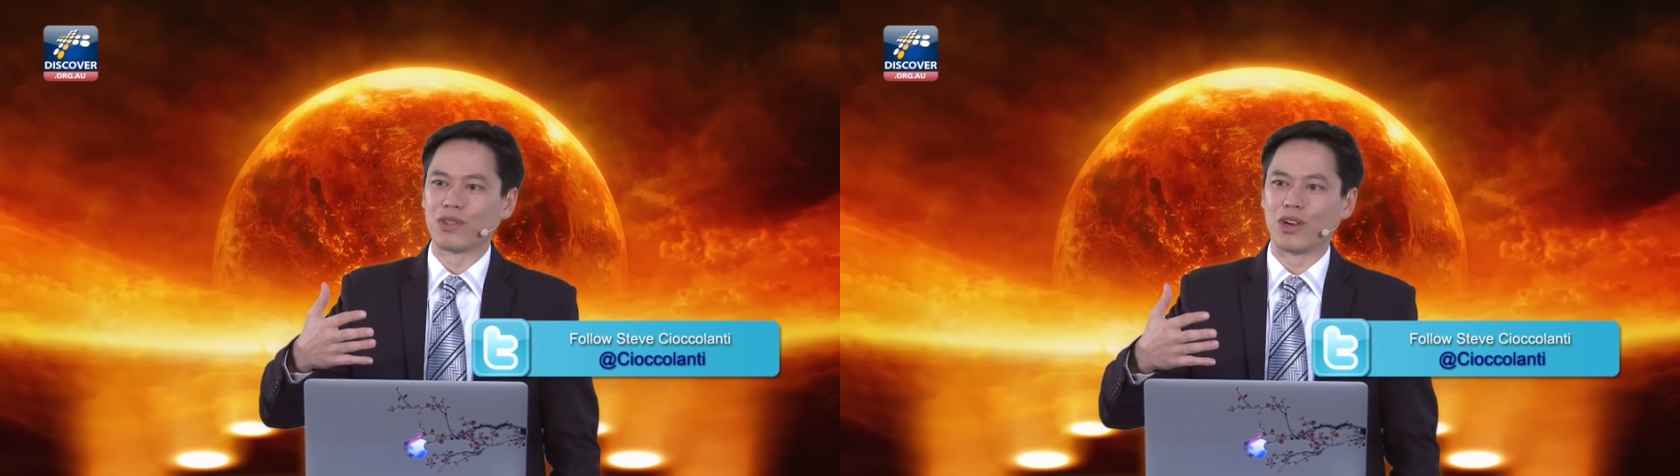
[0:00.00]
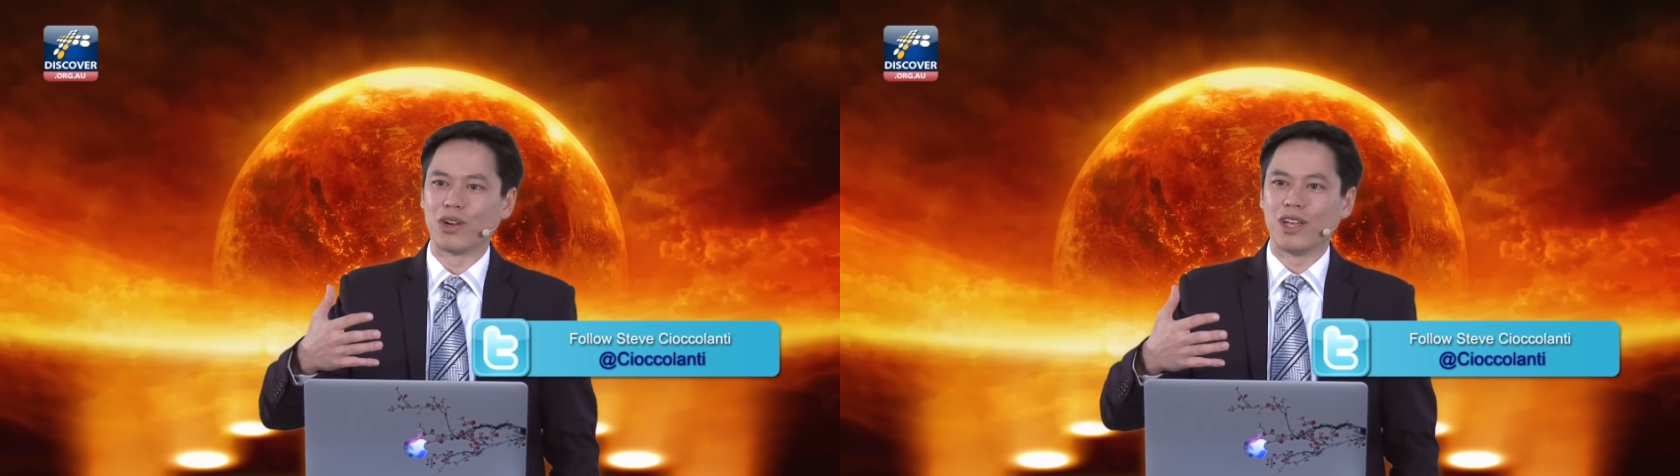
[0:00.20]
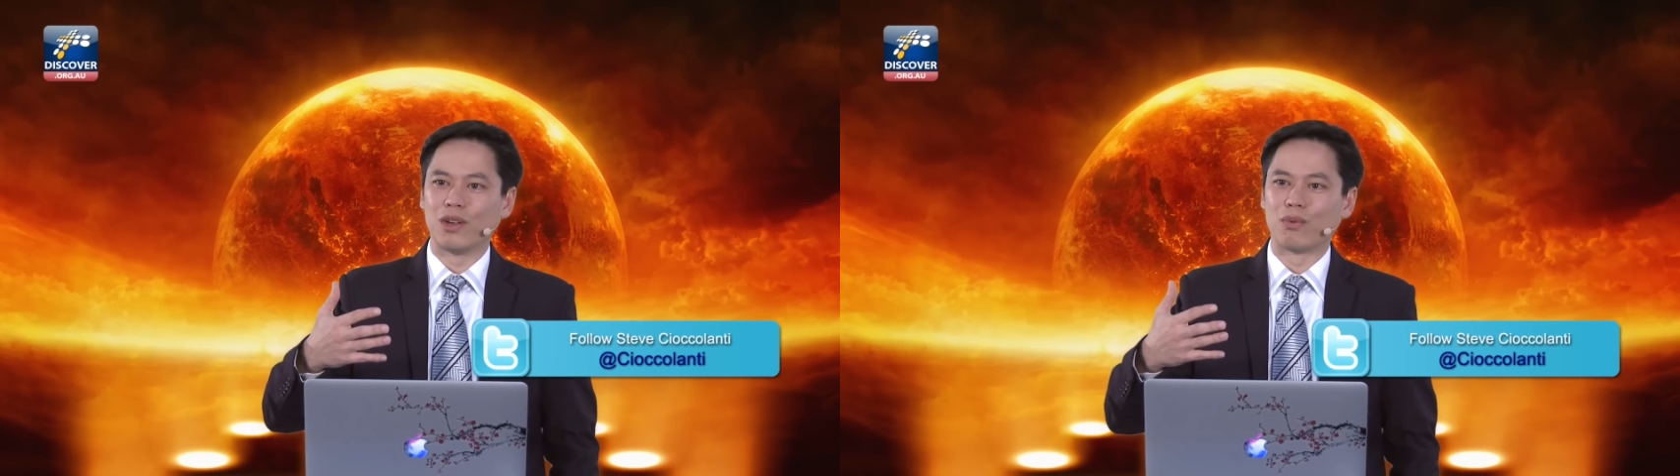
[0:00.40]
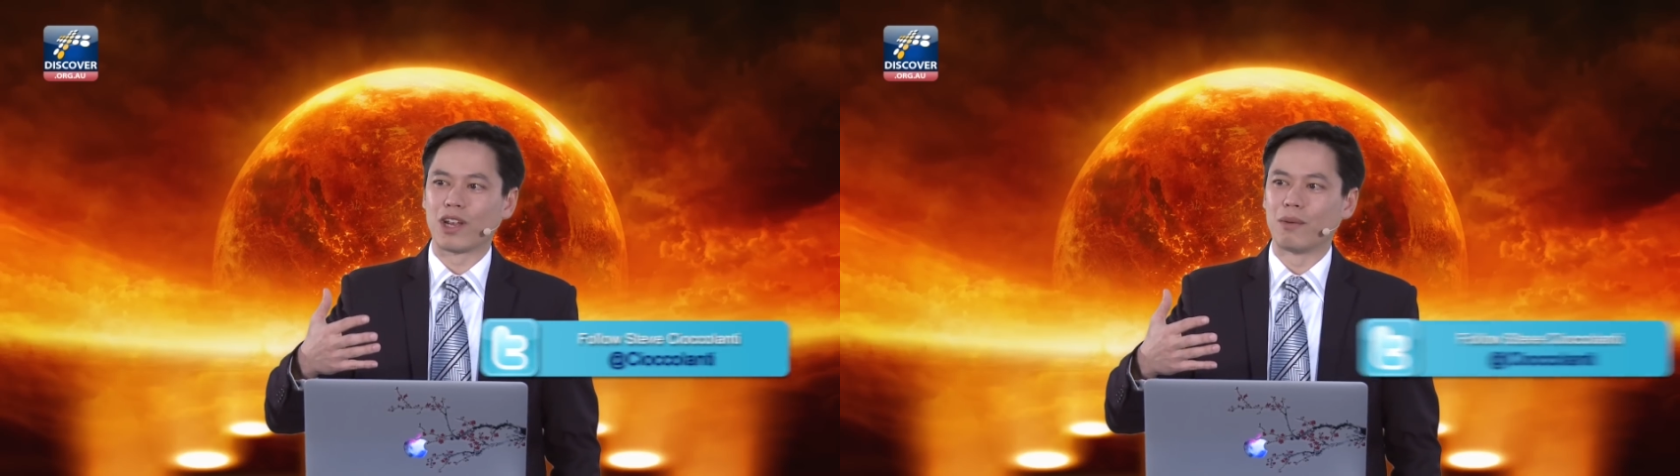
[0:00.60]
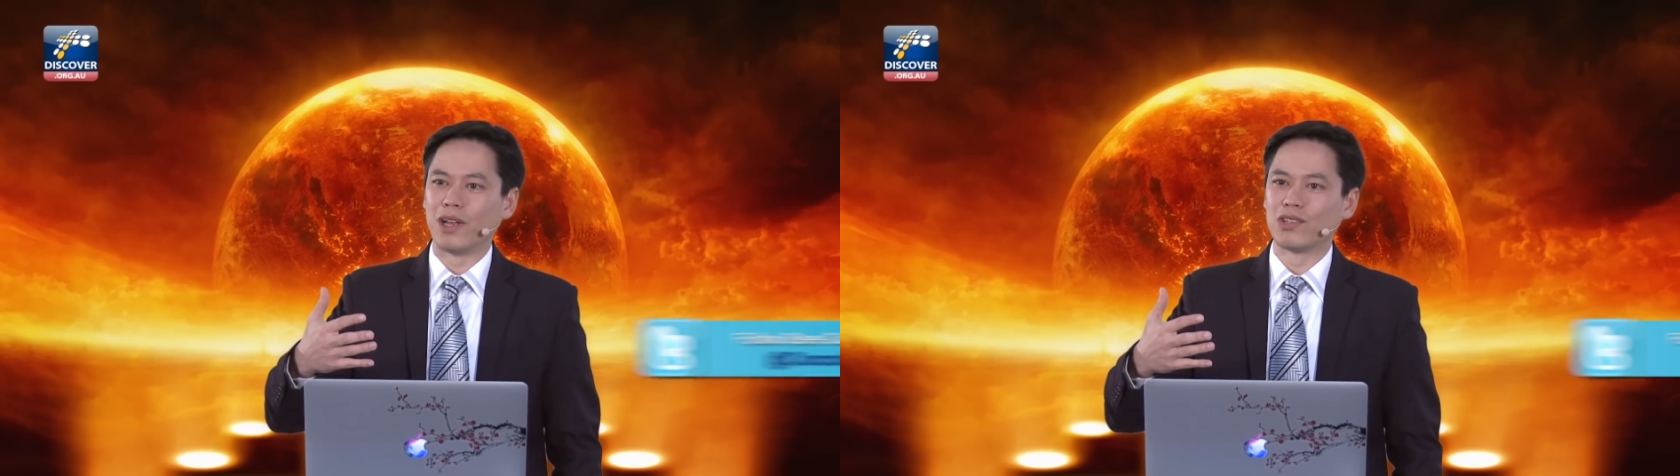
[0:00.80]
there,
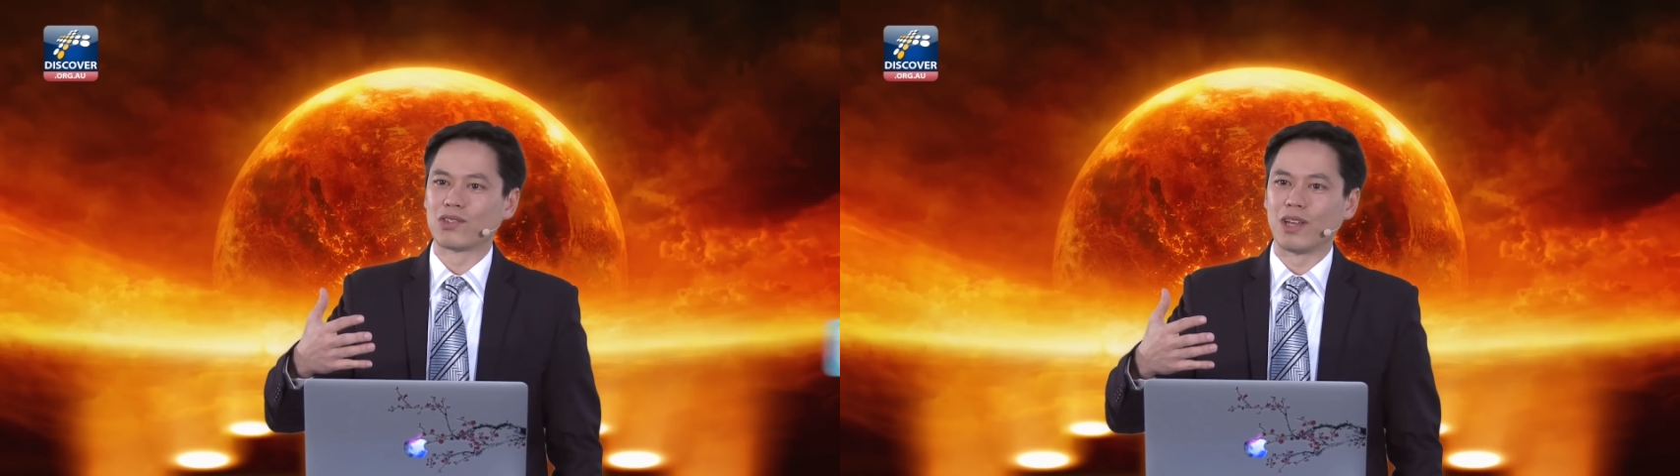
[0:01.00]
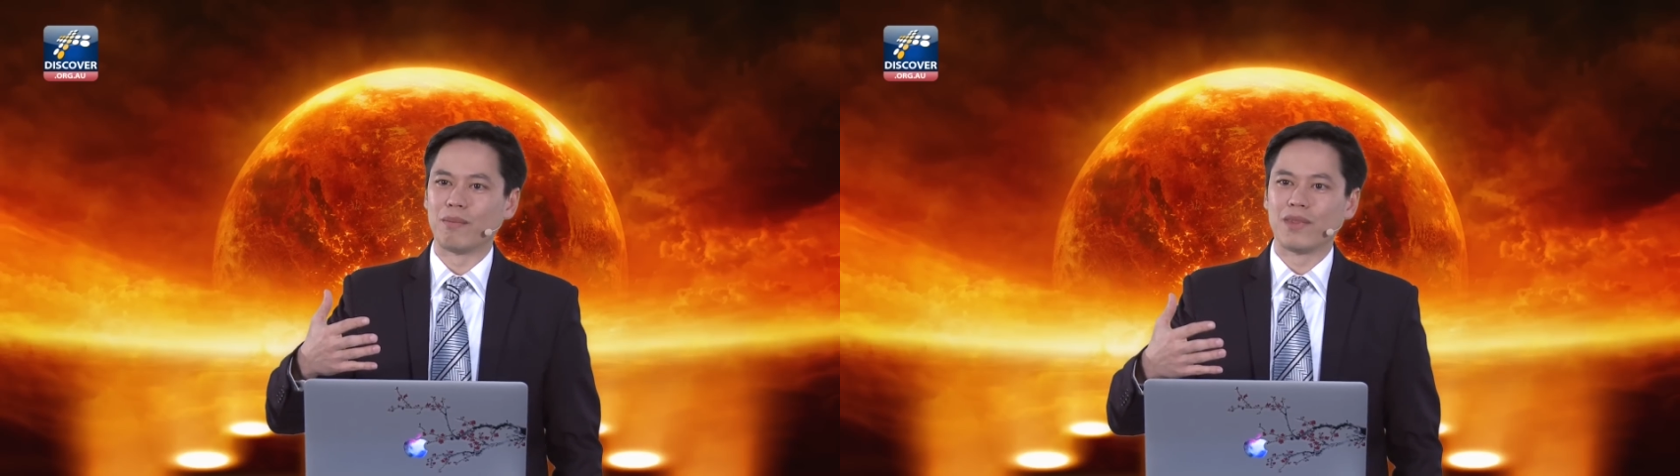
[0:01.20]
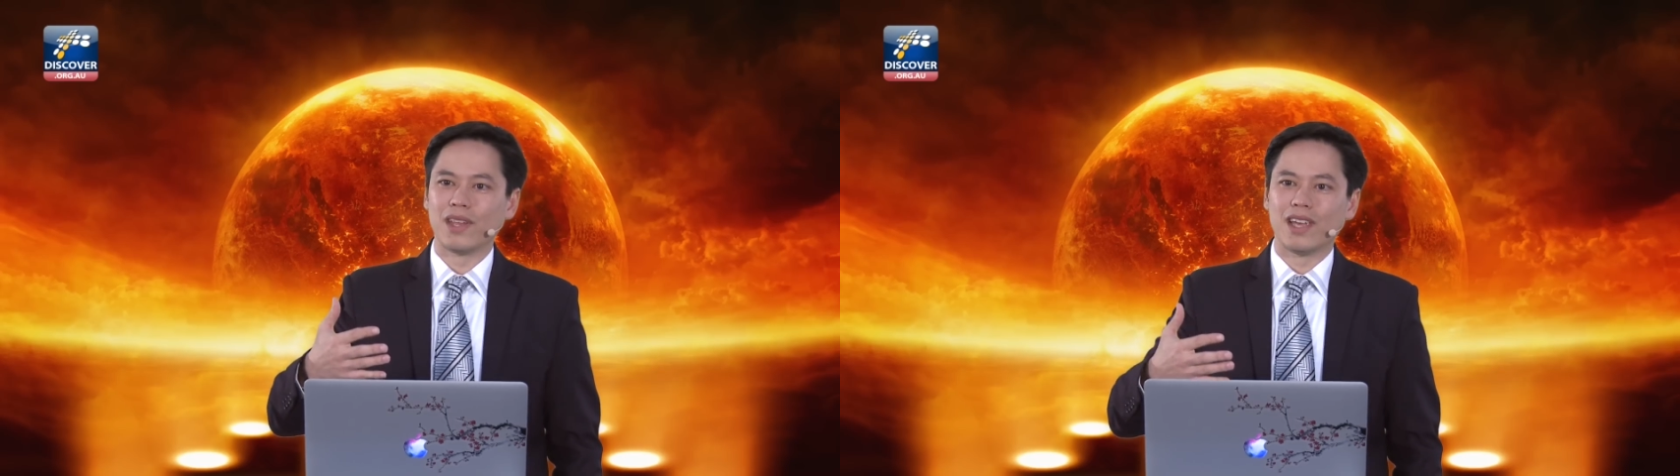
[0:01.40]
recommends them.